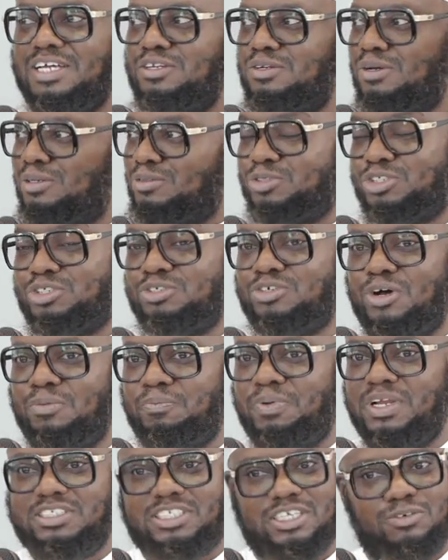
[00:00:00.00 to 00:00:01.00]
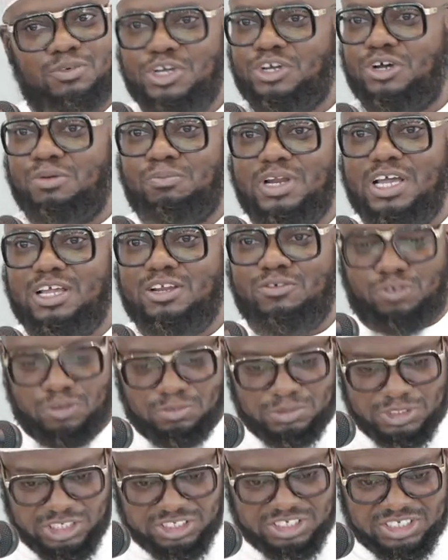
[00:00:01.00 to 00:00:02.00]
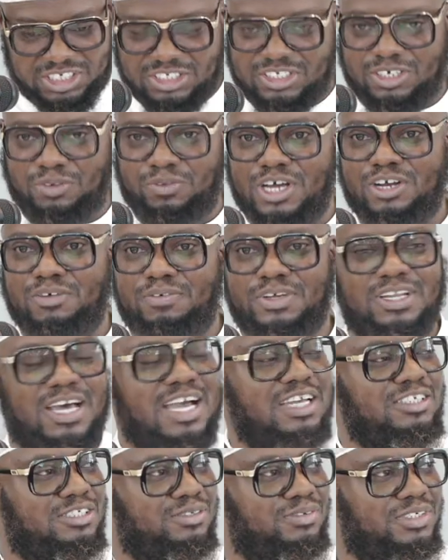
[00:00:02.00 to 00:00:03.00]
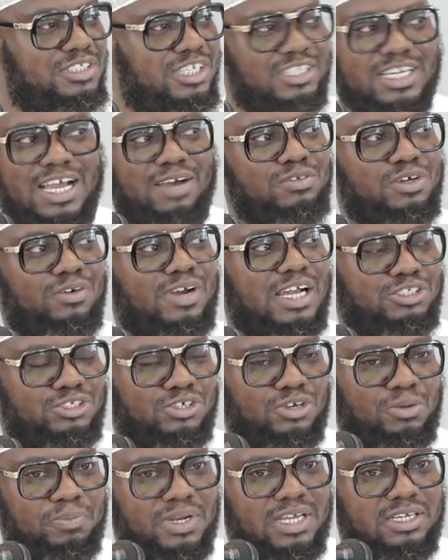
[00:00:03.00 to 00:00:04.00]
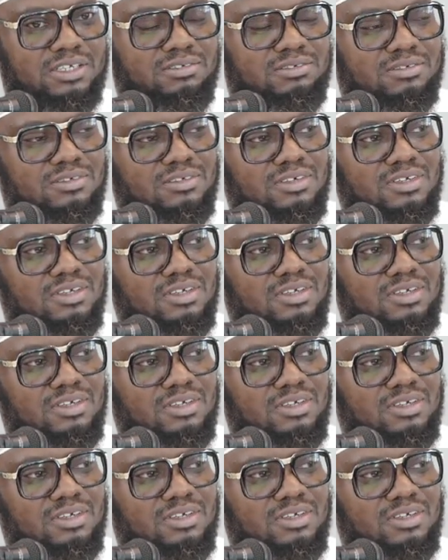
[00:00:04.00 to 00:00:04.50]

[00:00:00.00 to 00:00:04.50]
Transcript: And non-Muslims complain, say, what are you complaining for? This is the word of Allah Azza wa Jalla. You have no right to complain.